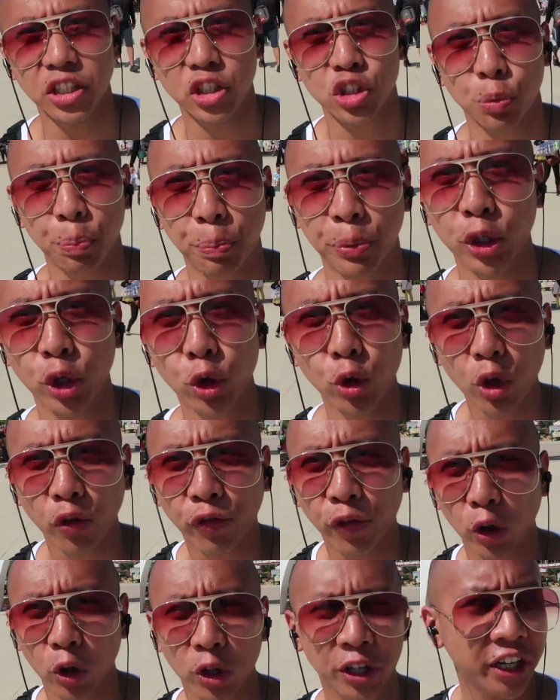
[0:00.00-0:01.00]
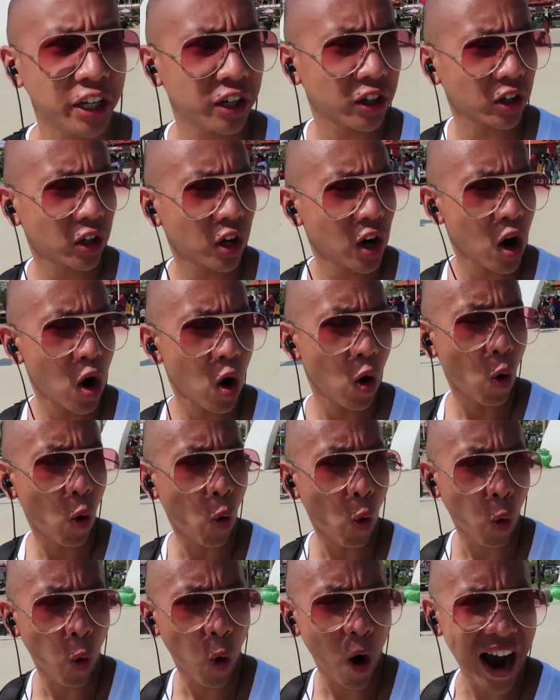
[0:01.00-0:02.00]
Guys, it's beautiful here.
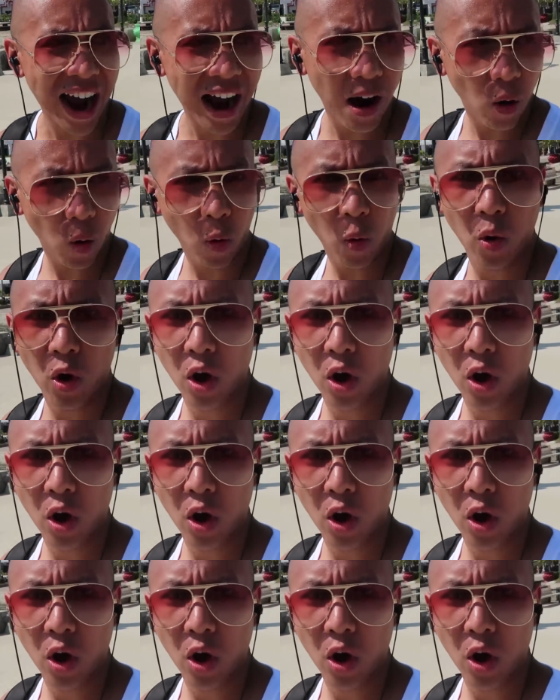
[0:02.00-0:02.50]
Wow.